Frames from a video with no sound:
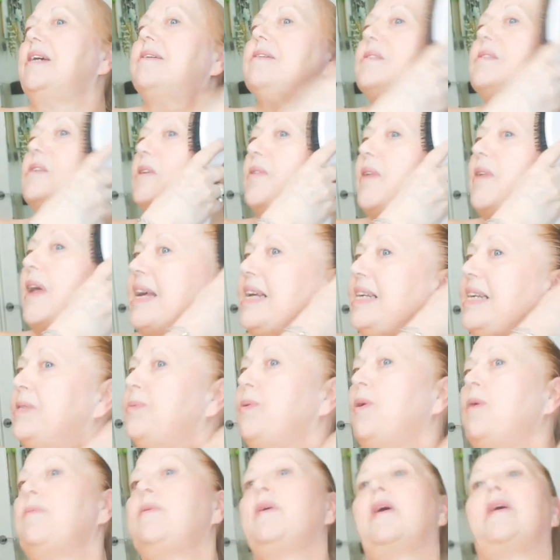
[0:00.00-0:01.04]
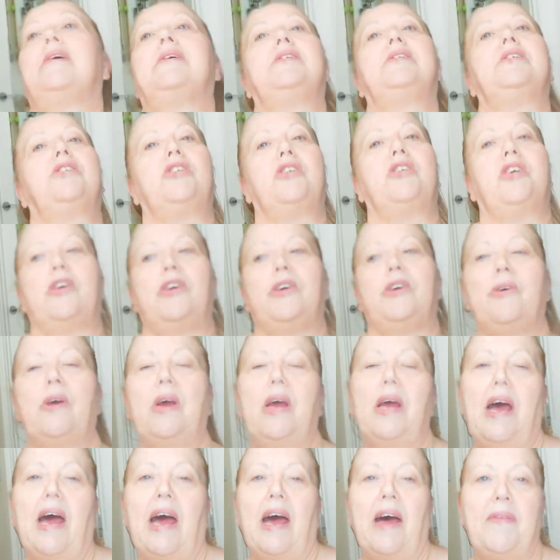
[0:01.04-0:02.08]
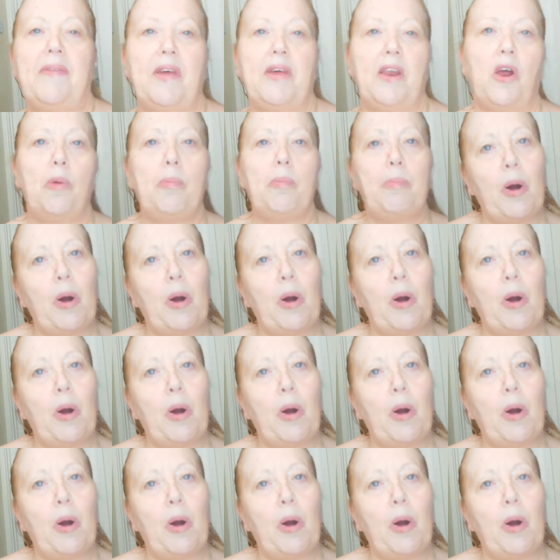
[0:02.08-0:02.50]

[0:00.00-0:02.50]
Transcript: So that is what I'm going to do, and then I'll